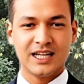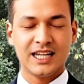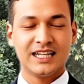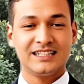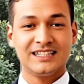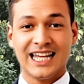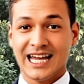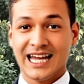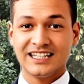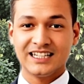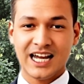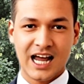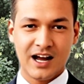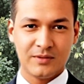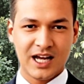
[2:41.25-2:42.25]
it's
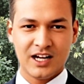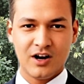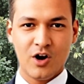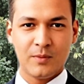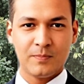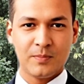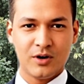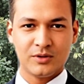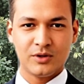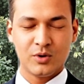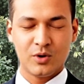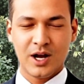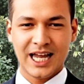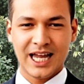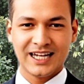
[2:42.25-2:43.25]
antidiuretic hormone,
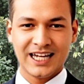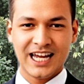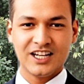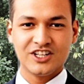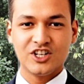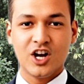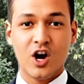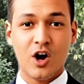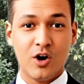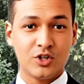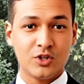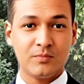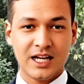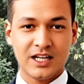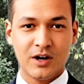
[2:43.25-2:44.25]
or ADH, or
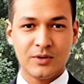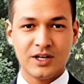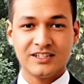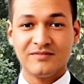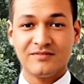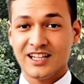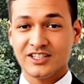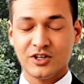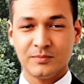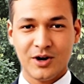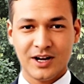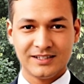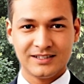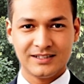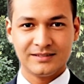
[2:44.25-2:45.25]
you might know it as
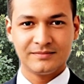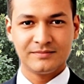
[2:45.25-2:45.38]
vasopressin.